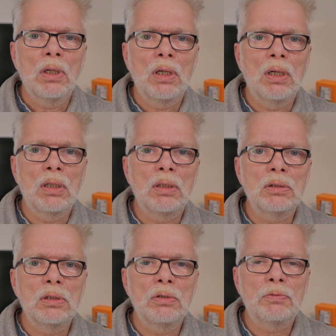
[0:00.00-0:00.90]

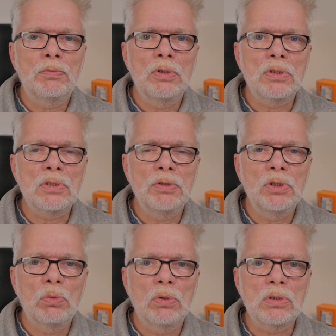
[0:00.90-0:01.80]
And if this
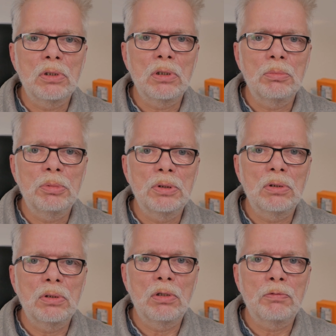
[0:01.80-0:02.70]
video was a little bit
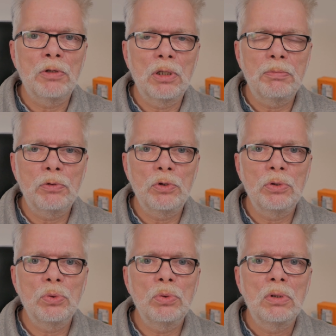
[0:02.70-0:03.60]
of help for
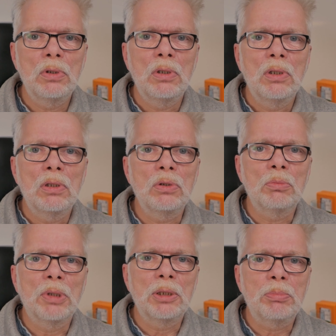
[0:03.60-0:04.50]
you, you
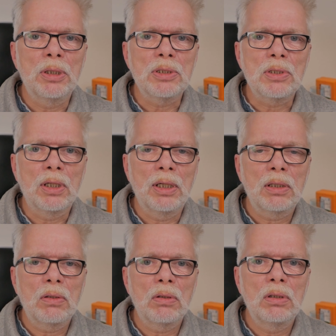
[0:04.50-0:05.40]
might place a
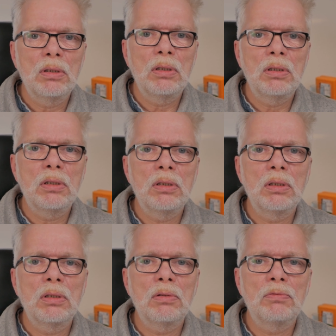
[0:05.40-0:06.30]
like on the
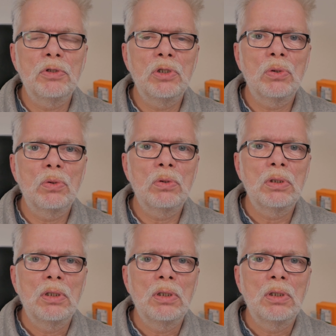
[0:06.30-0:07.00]
video,